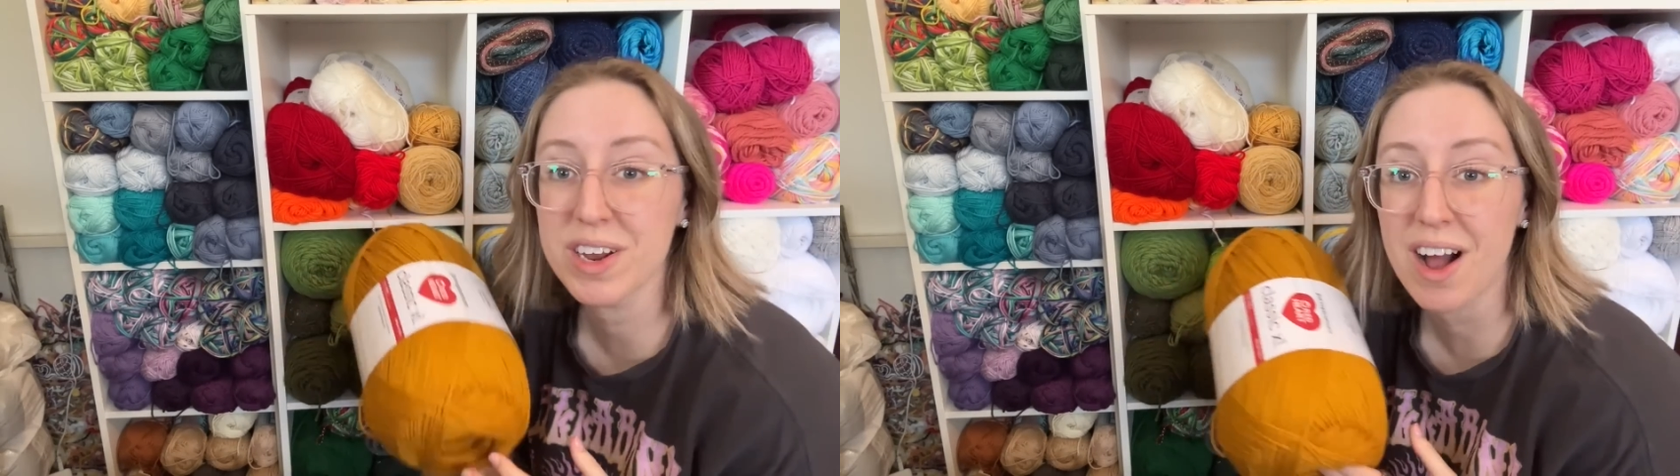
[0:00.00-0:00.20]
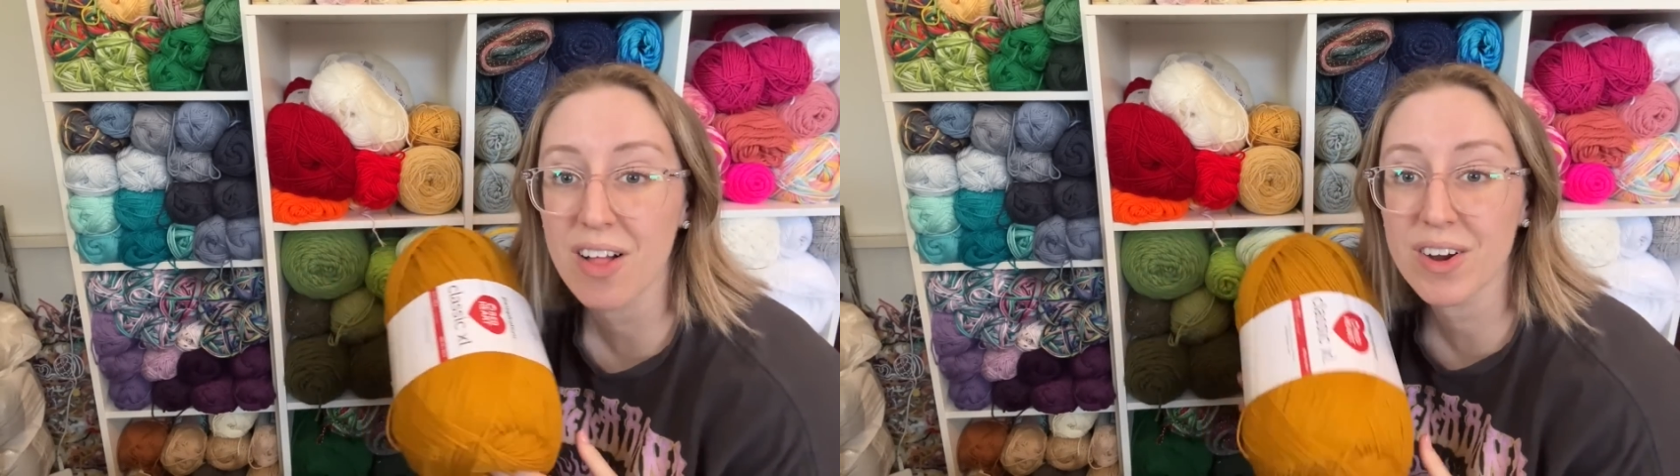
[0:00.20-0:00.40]

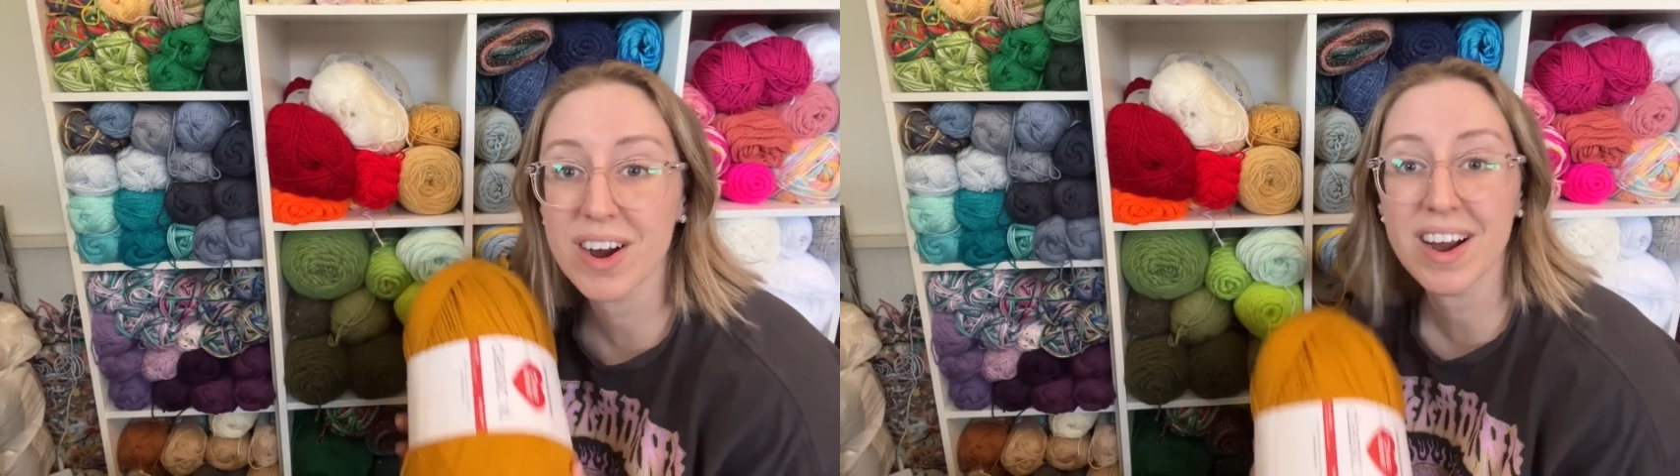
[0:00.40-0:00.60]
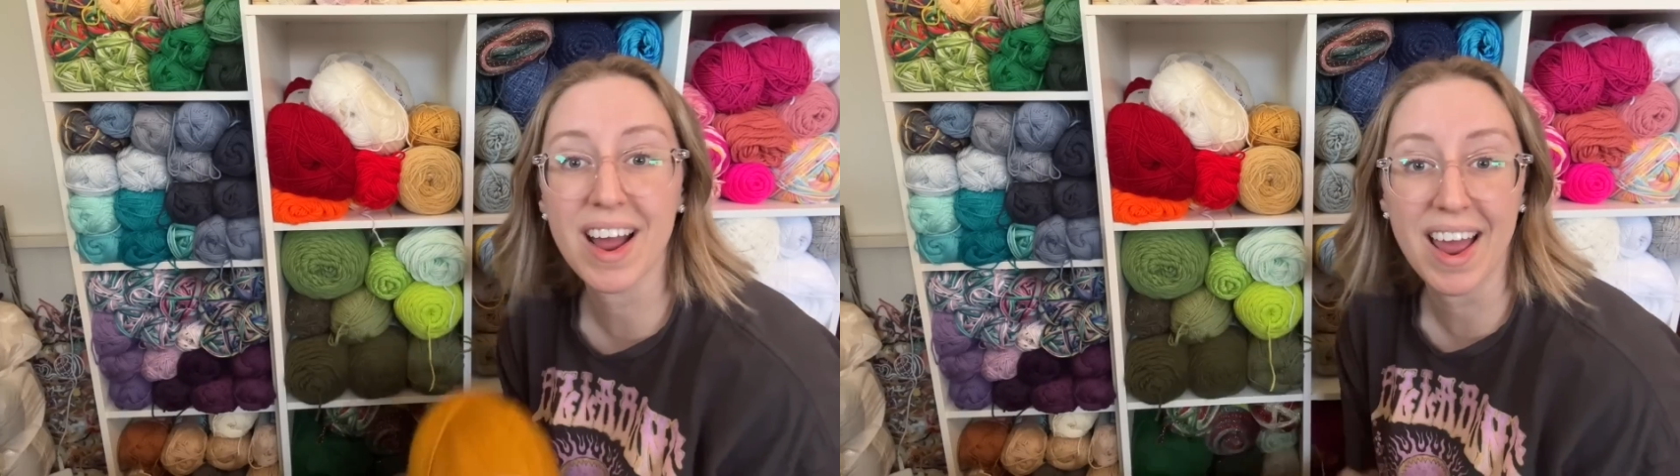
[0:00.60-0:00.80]

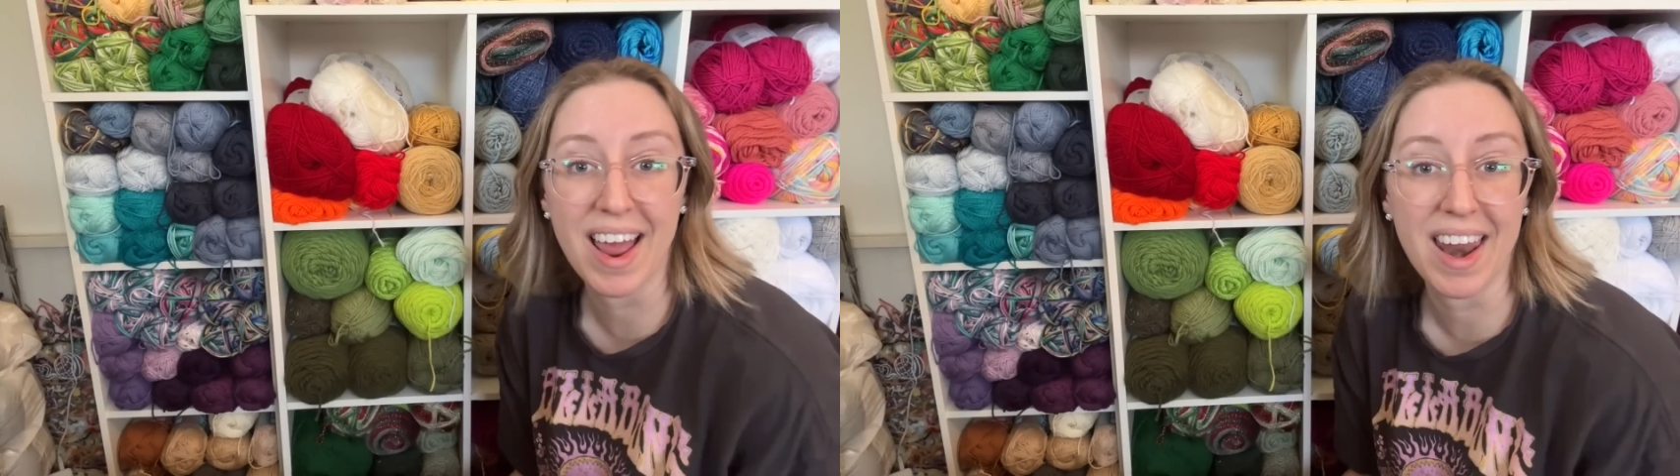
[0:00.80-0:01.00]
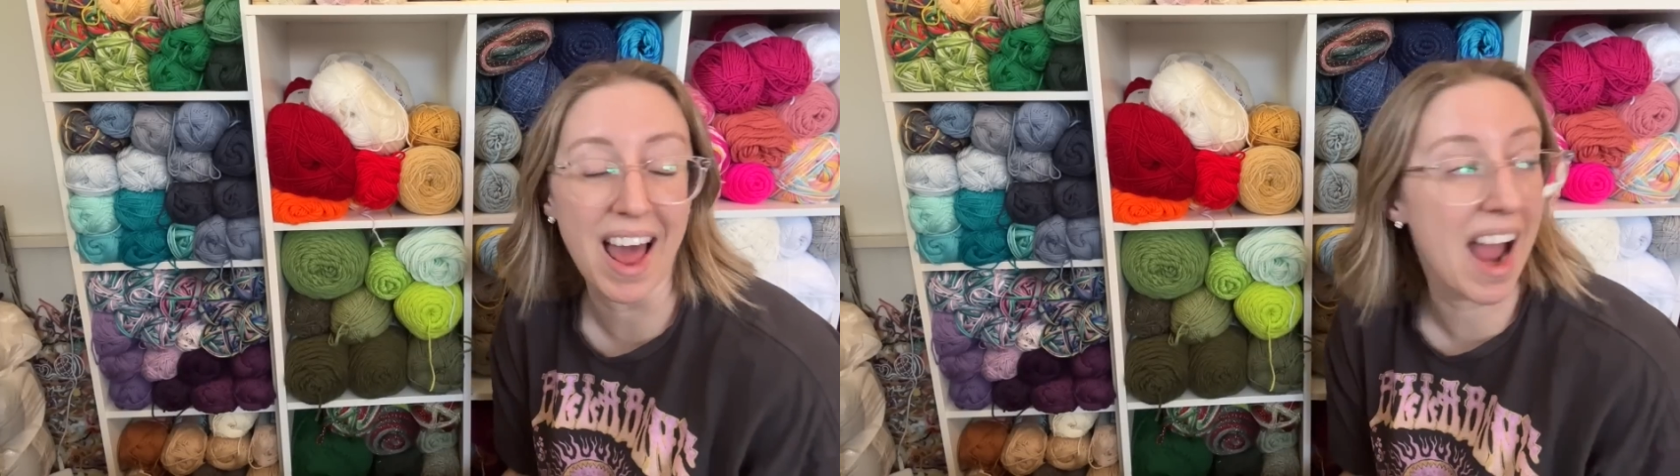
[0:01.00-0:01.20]
color,
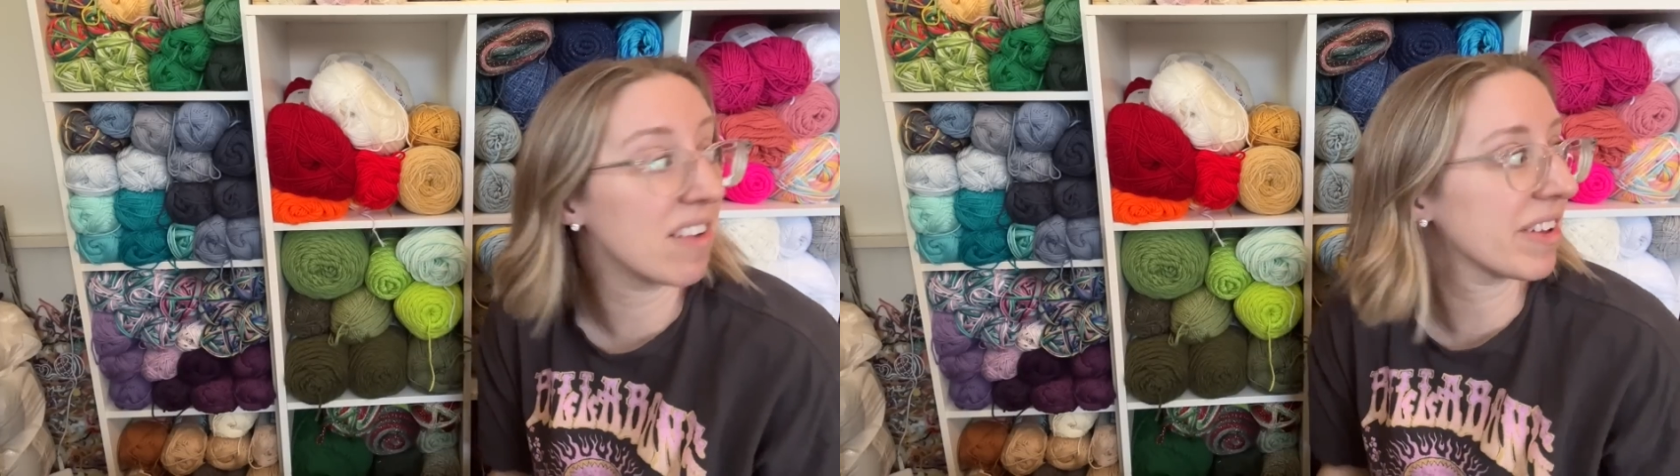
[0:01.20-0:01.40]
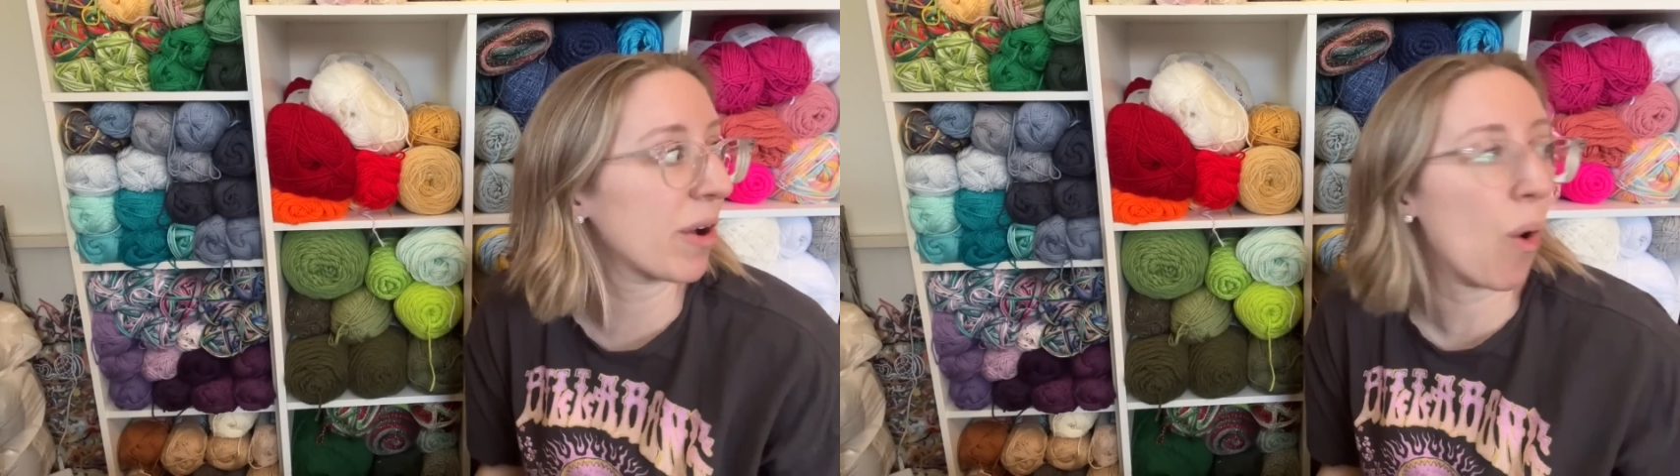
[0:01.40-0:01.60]
and I have
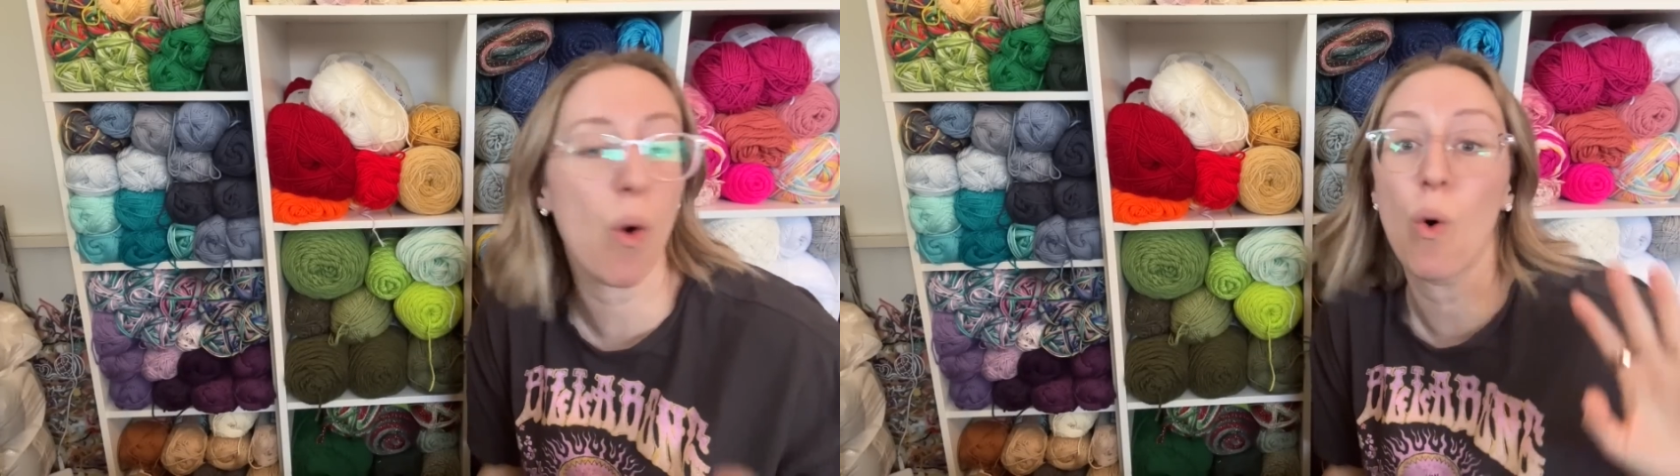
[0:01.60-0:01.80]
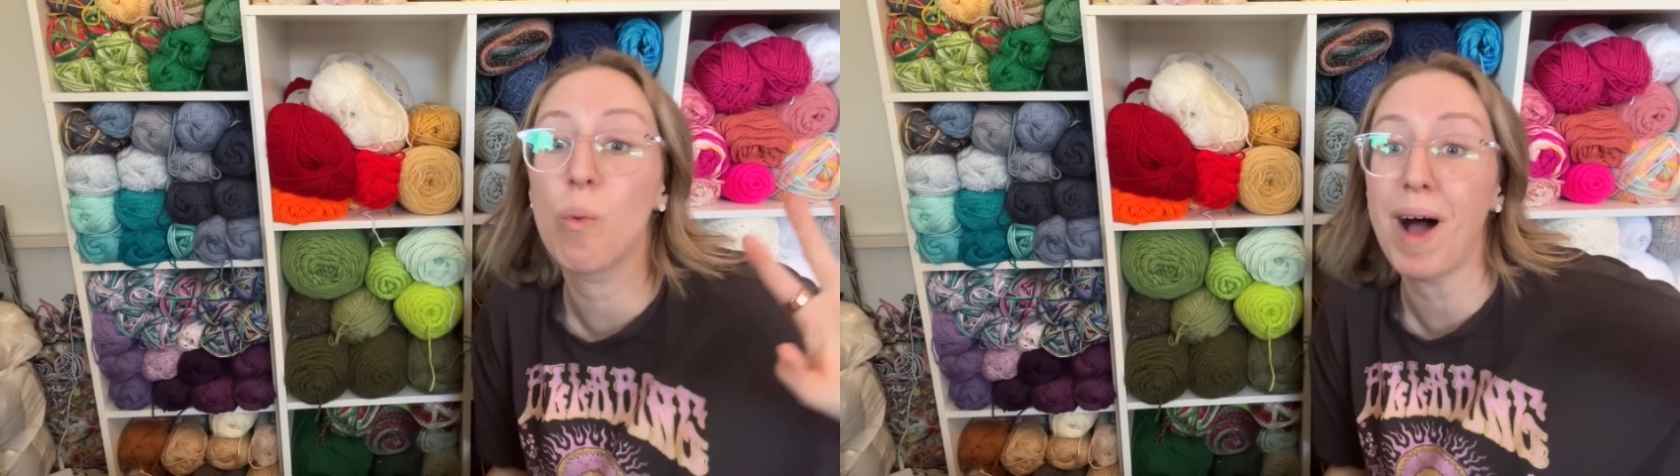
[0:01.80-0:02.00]
like a
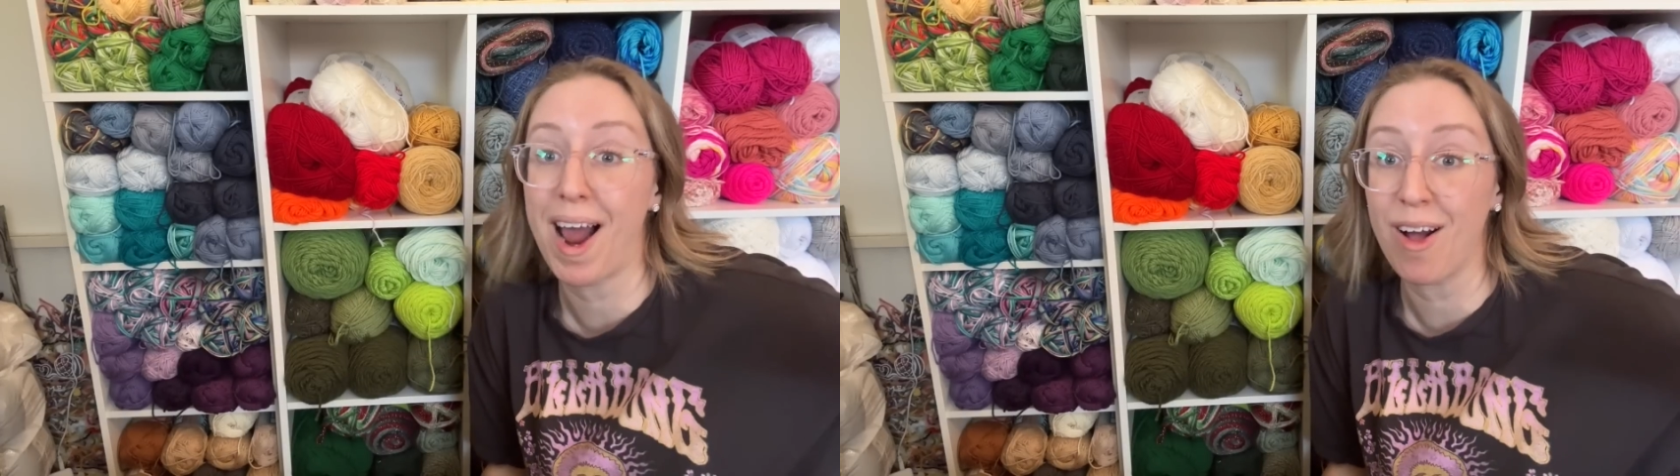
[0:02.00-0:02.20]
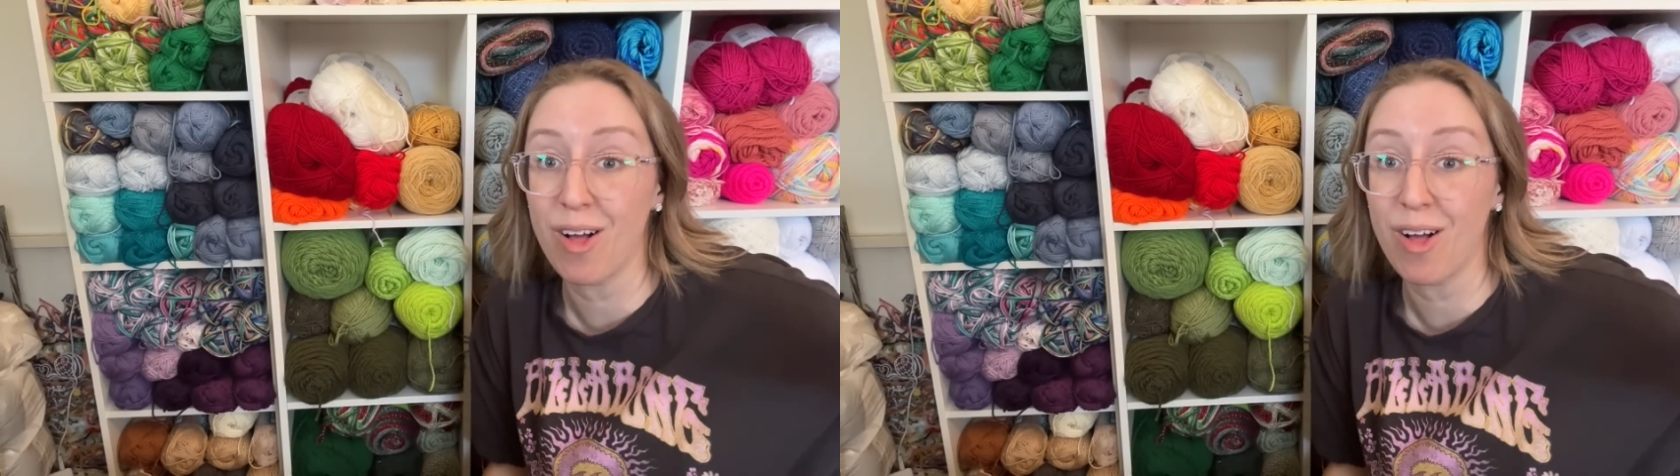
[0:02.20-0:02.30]
whole pile